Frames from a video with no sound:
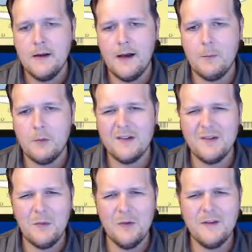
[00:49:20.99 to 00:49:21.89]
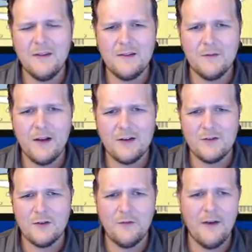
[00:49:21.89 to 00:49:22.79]
We're going to see most of these infections
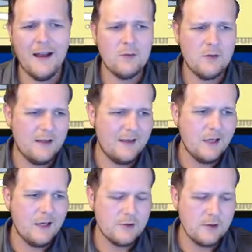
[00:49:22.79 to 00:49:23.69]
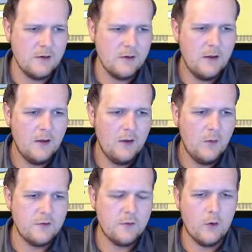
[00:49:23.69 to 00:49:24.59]
are viral in nature,
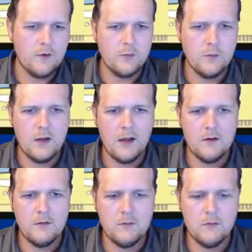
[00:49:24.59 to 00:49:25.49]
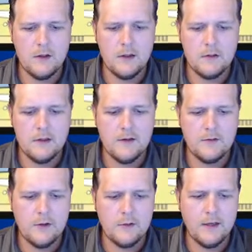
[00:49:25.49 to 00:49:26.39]
which of course would not really lead us
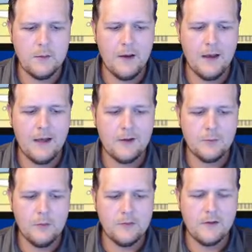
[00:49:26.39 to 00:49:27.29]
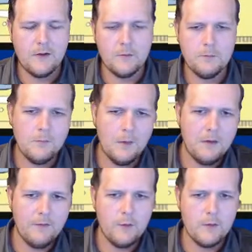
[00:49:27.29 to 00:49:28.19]
to use antibiotics, but we'll see there may be
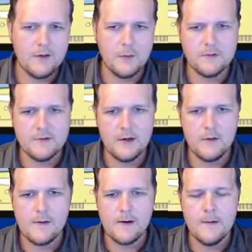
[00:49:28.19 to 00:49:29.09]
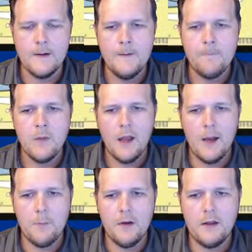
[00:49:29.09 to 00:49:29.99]
a few exceptions here and there.
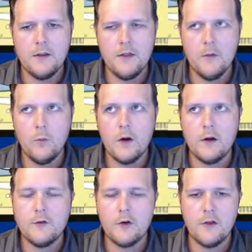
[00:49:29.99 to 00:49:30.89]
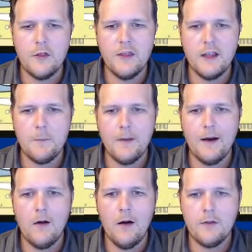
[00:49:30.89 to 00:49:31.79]
Where you start to think
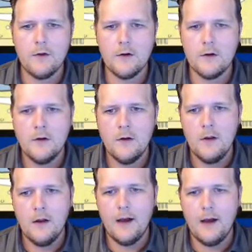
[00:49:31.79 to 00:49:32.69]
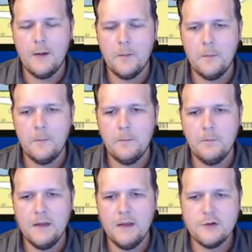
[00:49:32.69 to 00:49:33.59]
about other
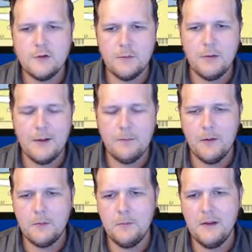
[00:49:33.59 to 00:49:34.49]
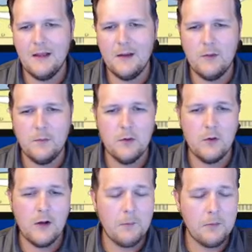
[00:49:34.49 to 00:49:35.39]
issues that pop up could be like with
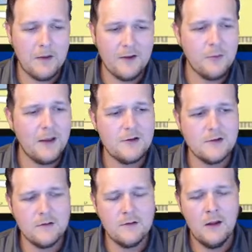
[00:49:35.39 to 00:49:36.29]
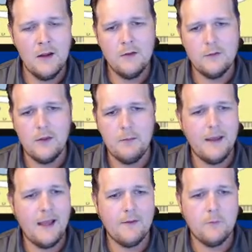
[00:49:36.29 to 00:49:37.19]
immunocompromised patients. So they may
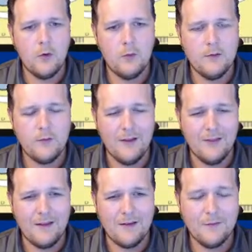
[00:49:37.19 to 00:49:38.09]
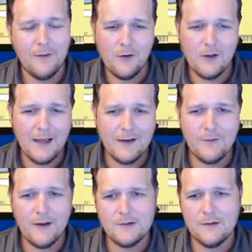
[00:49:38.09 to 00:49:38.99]
have more risk for like things like fungal eye
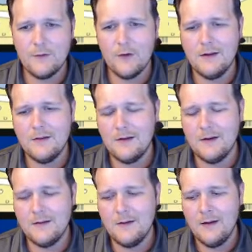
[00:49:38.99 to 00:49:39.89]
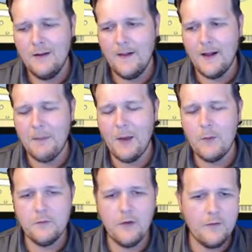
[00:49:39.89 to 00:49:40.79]
infections, for instance. How
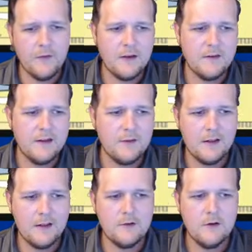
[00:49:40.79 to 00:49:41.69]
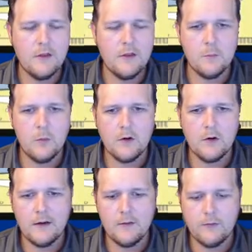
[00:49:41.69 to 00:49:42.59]
involved the disease may lead you to think more
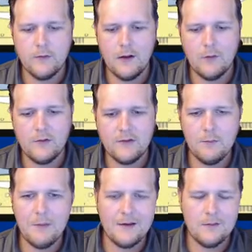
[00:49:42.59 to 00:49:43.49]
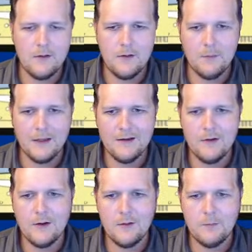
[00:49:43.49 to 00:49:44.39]
kind of risky
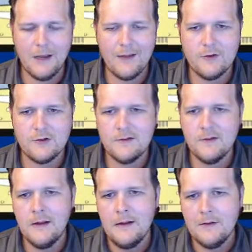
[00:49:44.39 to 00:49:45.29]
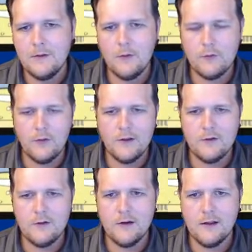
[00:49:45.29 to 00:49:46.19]
bacteria and pathogens. So those are things
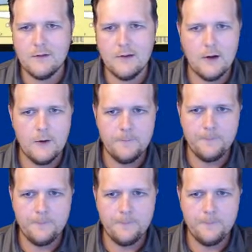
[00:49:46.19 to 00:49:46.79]
just to consider.